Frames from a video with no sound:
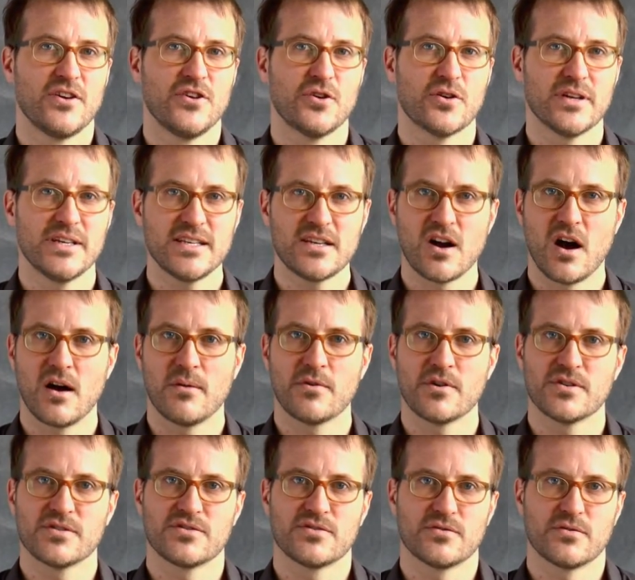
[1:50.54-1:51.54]
Your
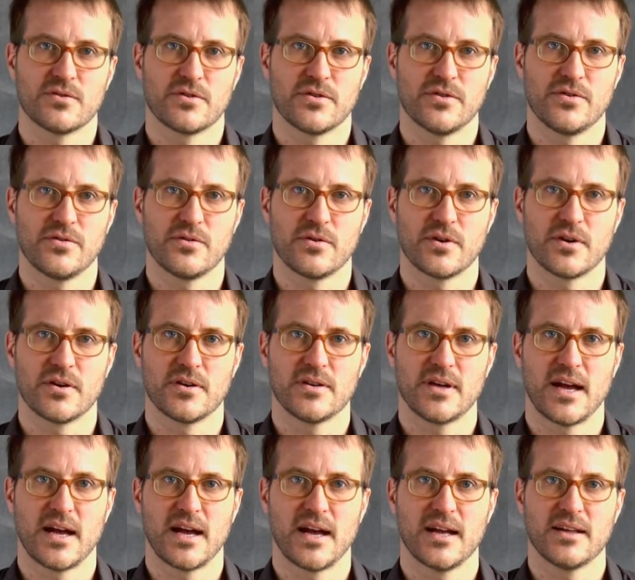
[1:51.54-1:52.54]
e-commerce or your
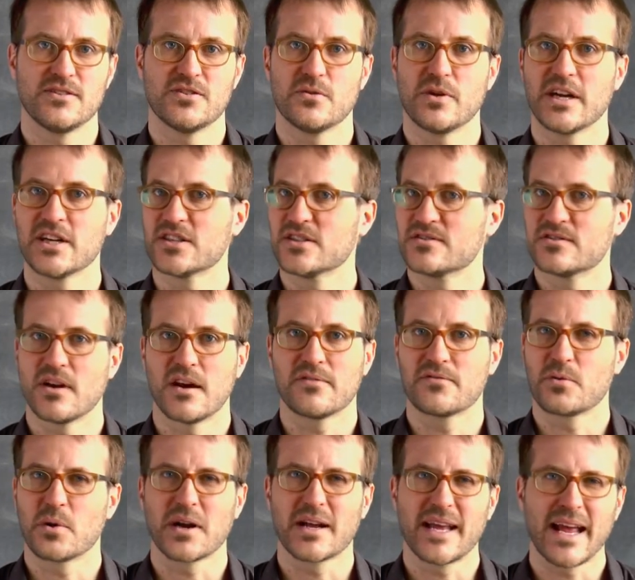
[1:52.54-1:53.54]
uh, donation
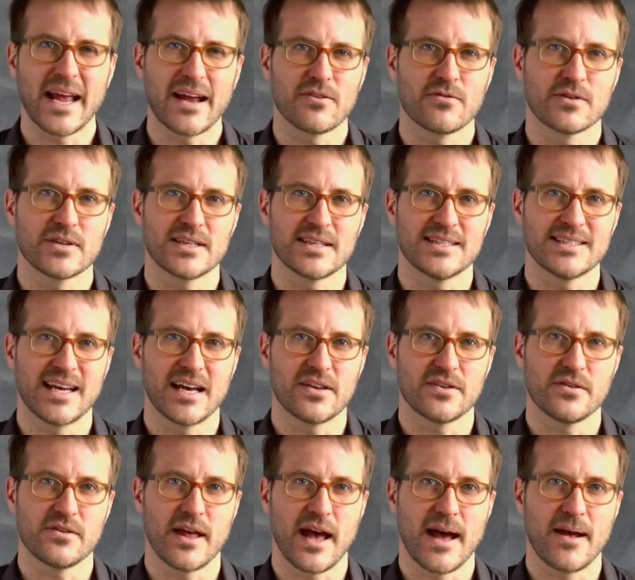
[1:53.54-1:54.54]
software can't really
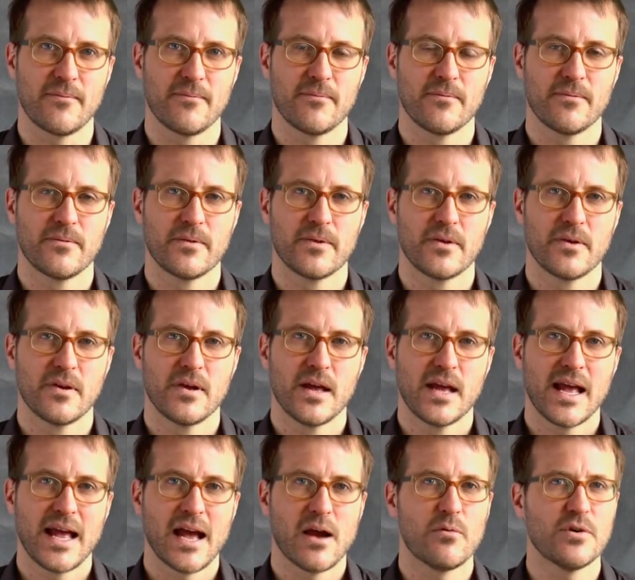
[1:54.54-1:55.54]
tell you that.
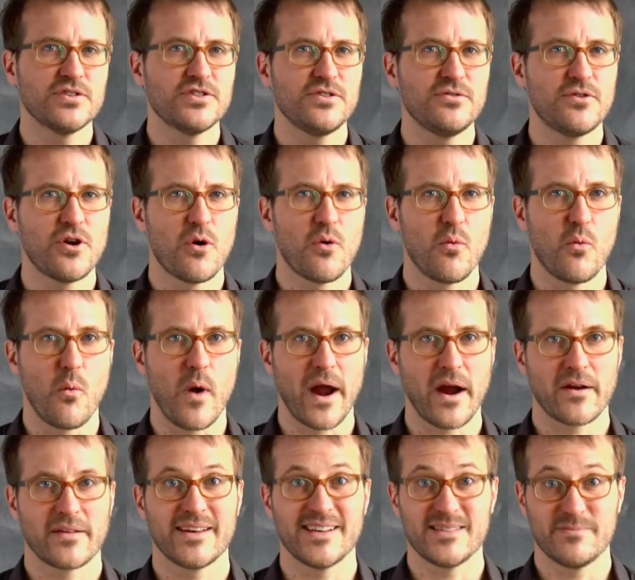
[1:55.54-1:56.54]
And once you know
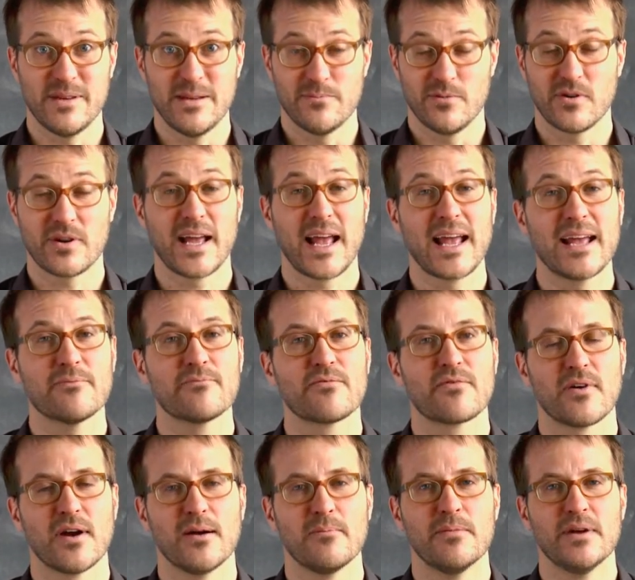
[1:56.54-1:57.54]
where these people came
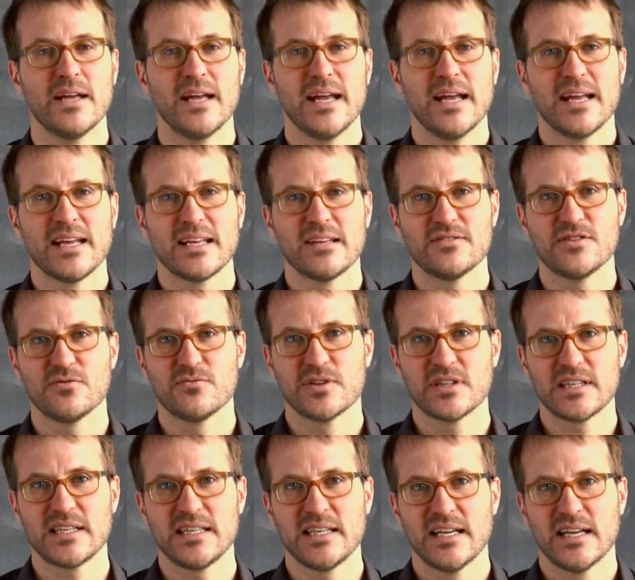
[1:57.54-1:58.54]
from, it gives you
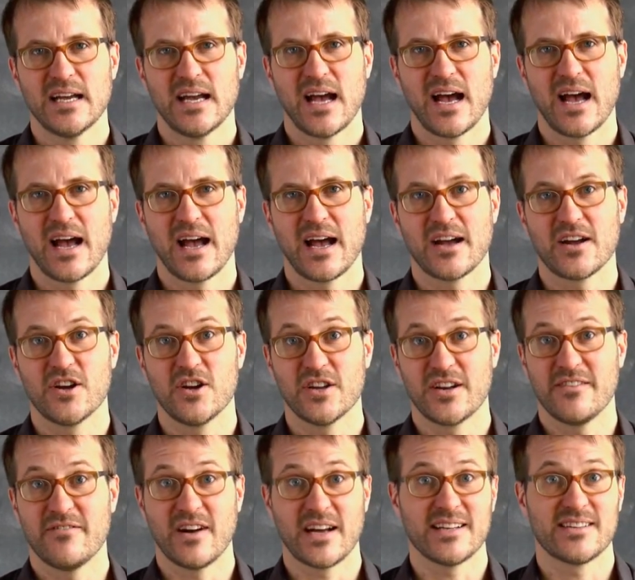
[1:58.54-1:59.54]
really uh,
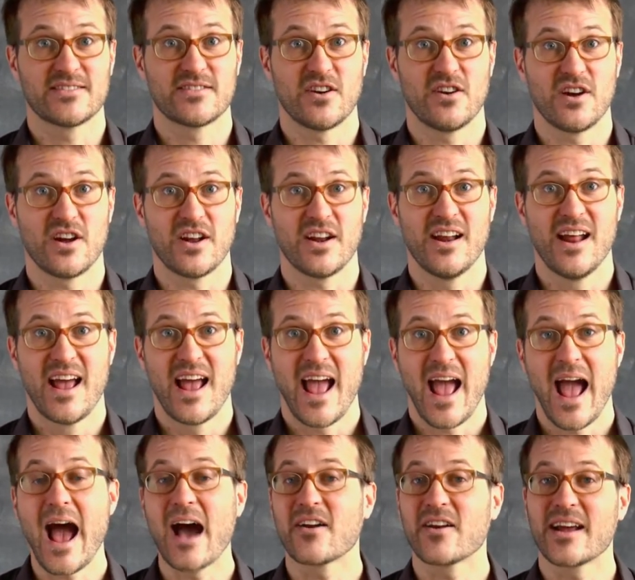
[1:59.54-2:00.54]
good advice on
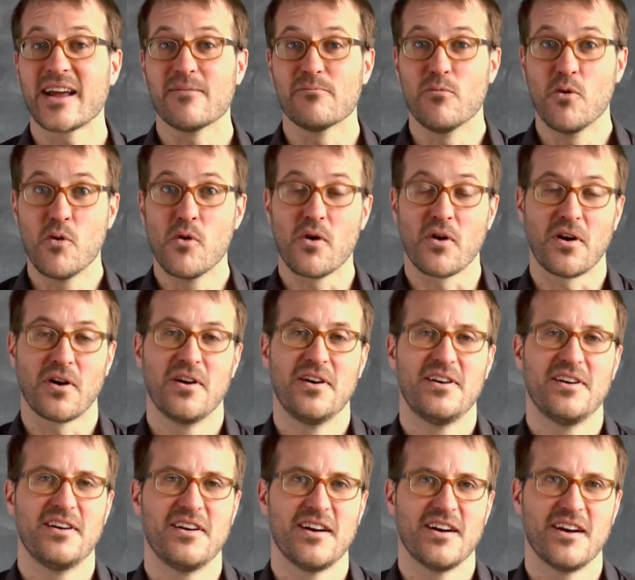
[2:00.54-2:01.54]
how to get more
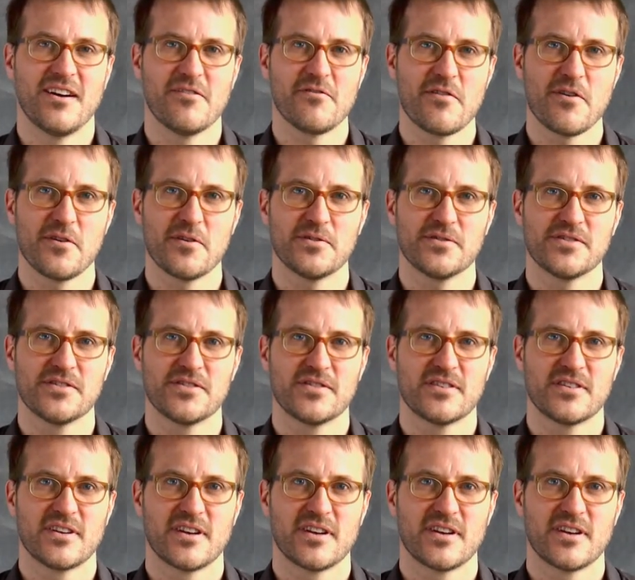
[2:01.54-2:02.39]
of those